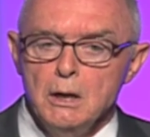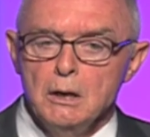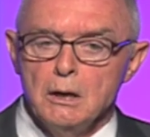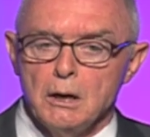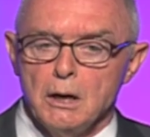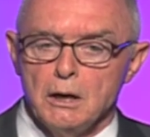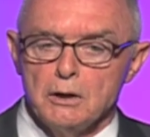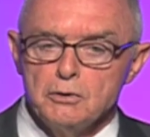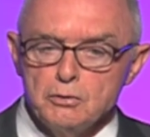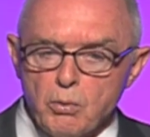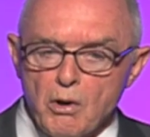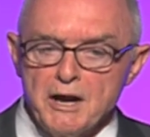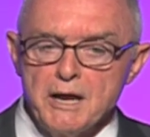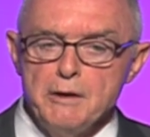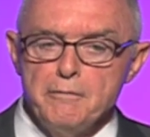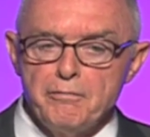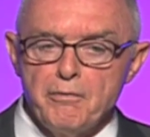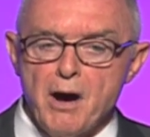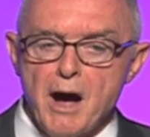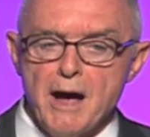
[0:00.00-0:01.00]
uh,
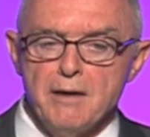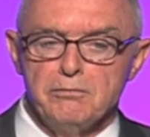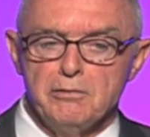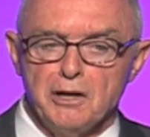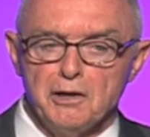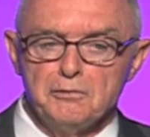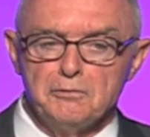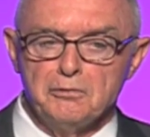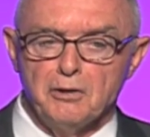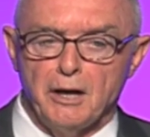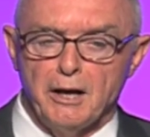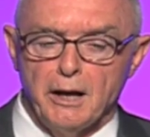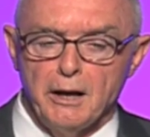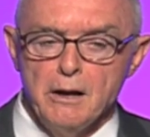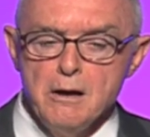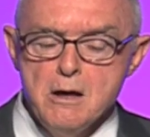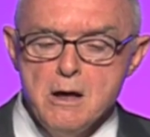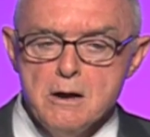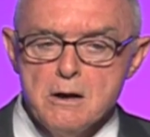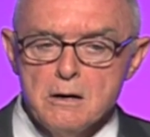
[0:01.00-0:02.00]
25, let's say,
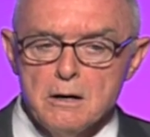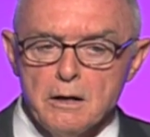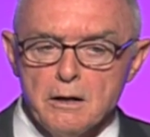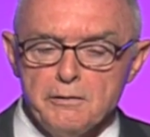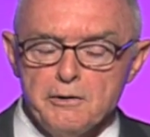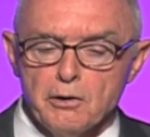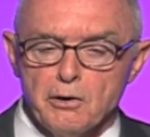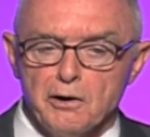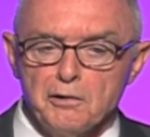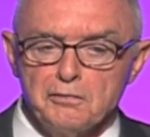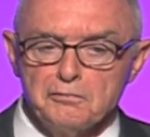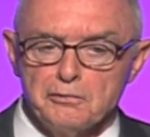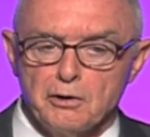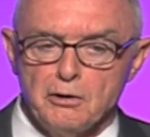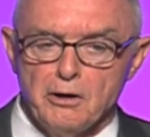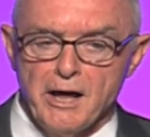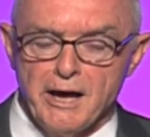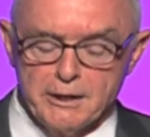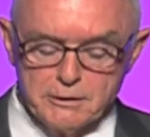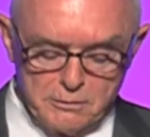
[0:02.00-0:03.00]
uh, they're a
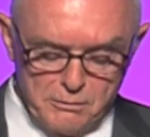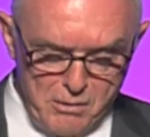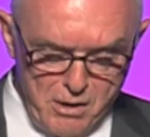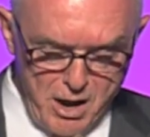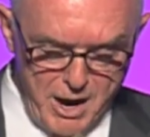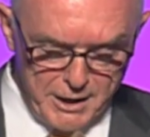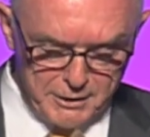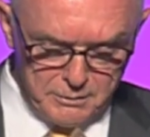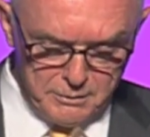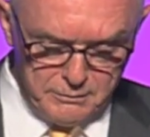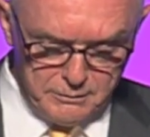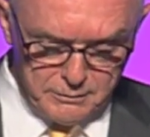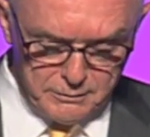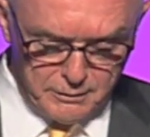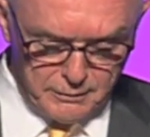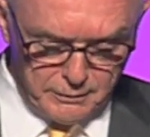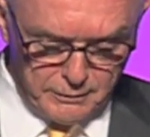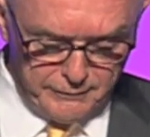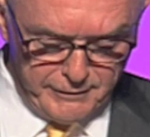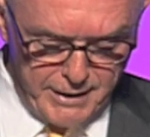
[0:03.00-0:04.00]
select lot.
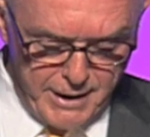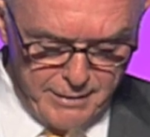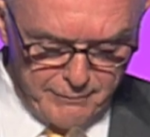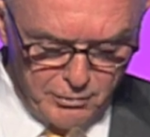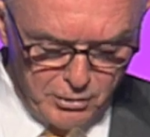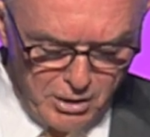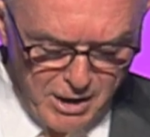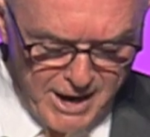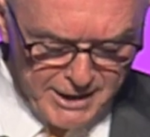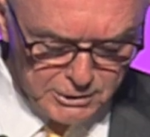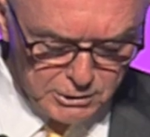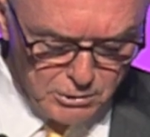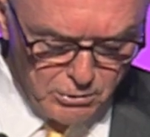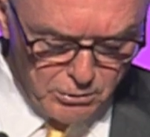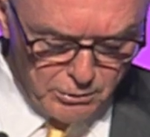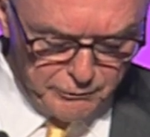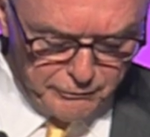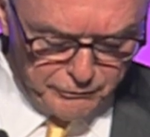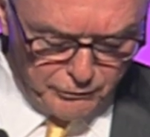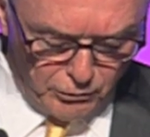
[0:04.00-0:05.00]
Uh, they have a lot
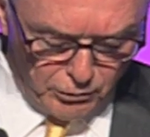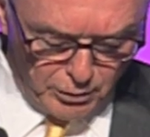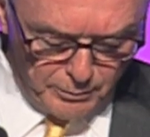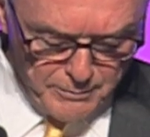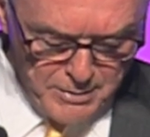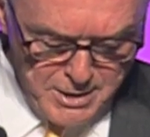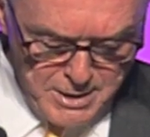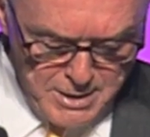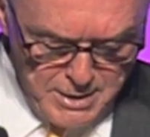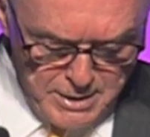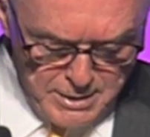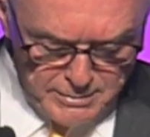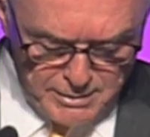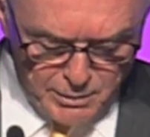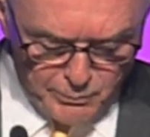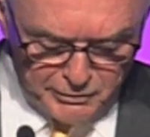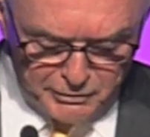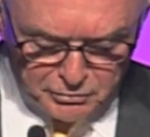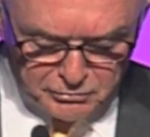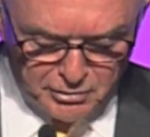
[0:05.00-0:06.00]
going for them.
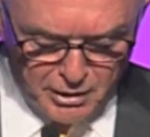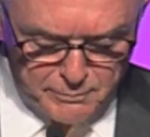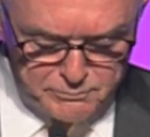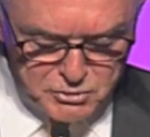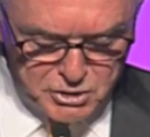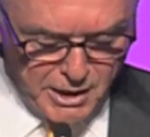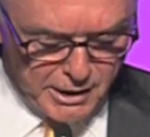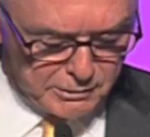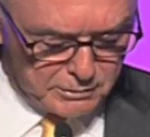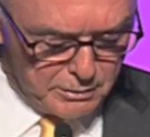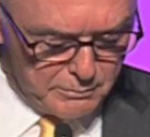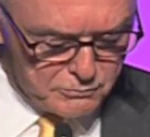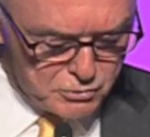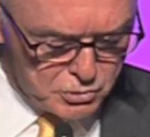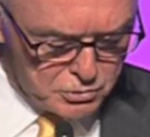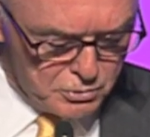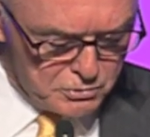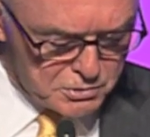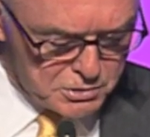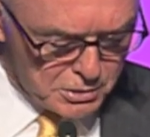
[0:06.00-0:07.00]
Then we subject them
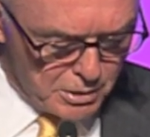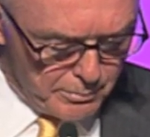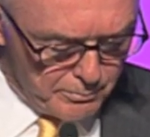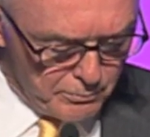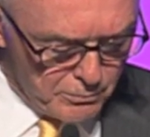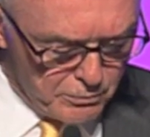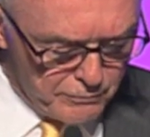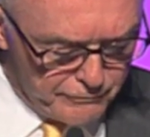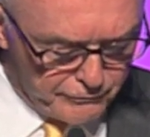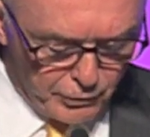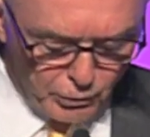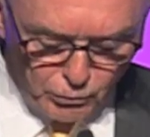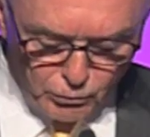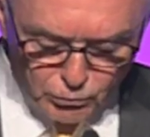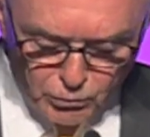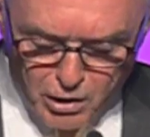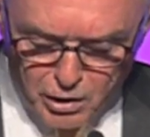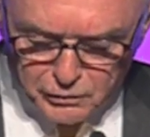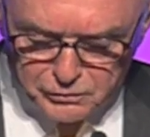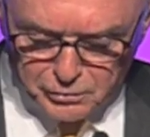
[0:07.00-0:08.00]
to some
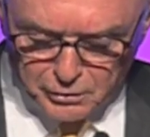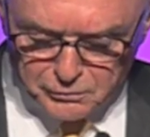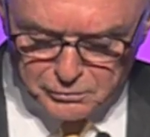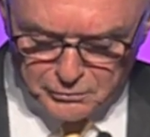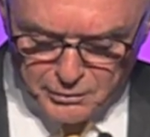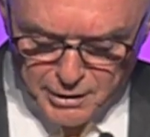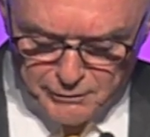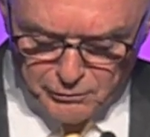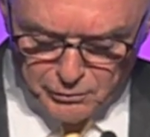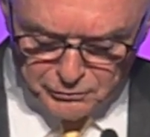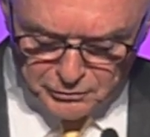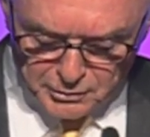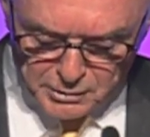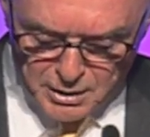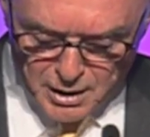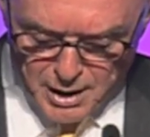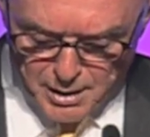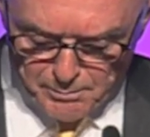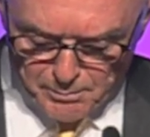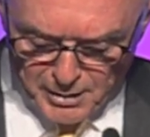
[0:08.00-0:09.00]
ferocious levels of
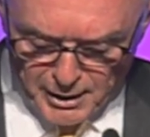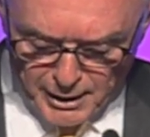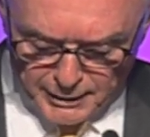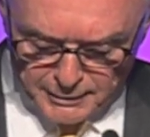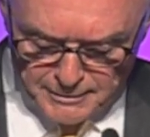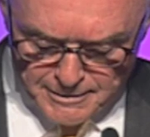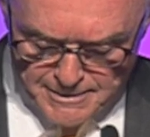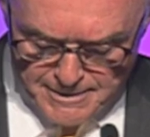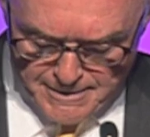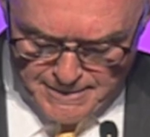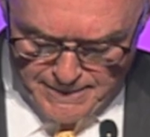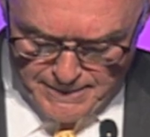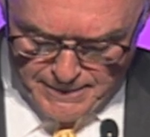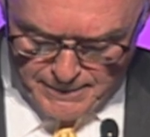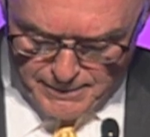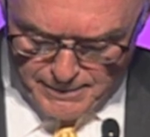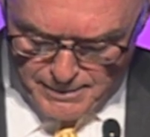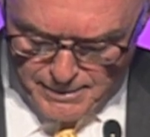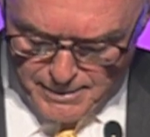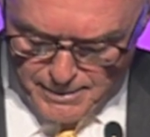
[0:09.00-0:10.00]
combat.
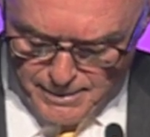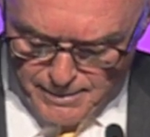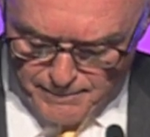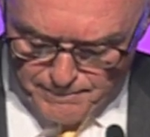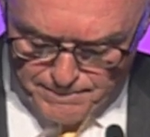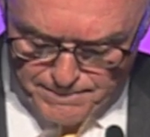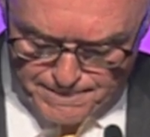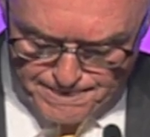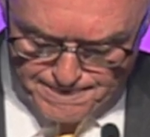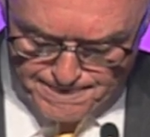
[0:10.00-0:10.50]
Um,